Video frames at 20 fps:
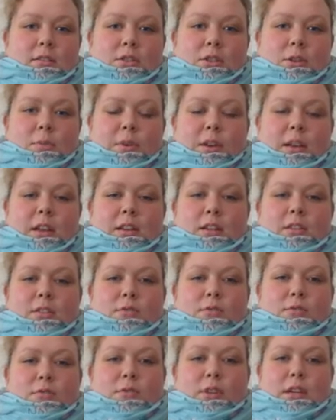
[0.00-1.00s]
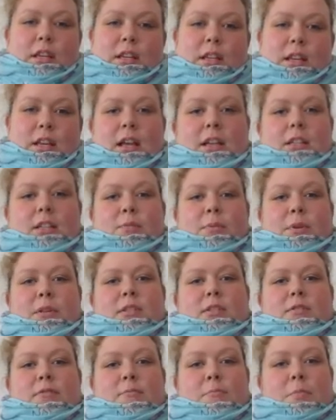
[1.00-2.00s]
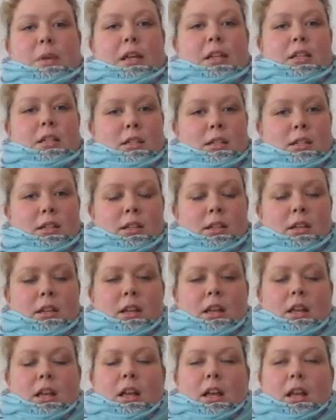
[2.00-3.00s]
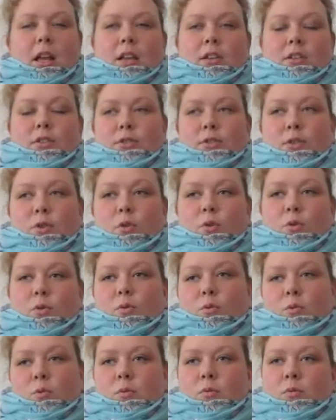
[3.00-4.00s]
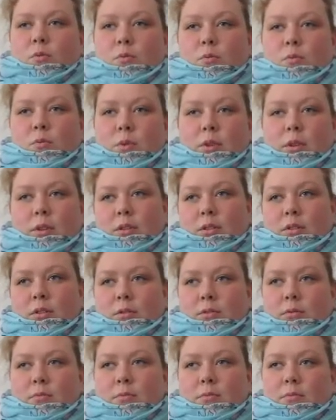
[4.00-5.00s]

Japan is really expensive place, so well,